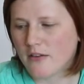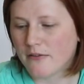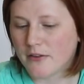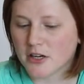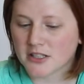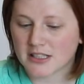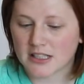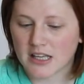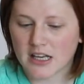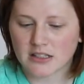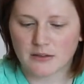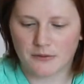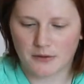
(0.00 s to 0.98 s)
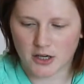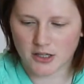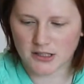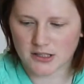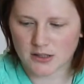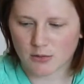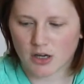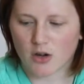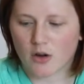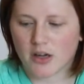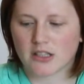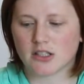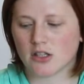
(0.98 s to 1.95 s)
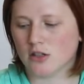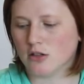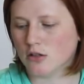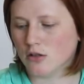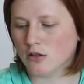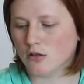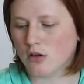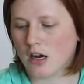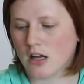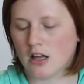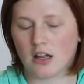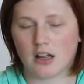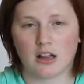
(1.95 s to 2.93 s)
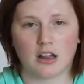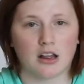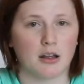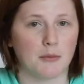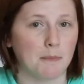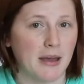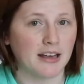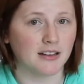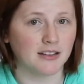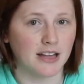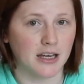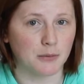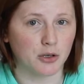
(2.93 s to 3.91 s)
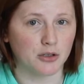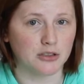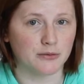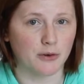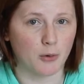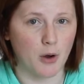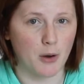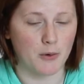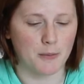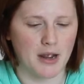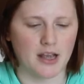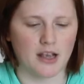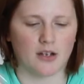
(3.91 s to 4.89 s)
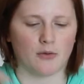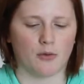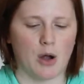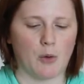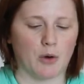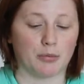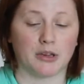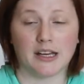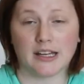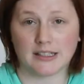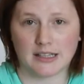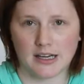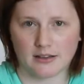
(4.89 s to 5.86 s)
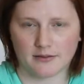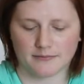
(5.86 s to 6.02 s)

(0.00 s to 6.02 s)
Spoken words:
First things first, we're going to make labels for what we're planting.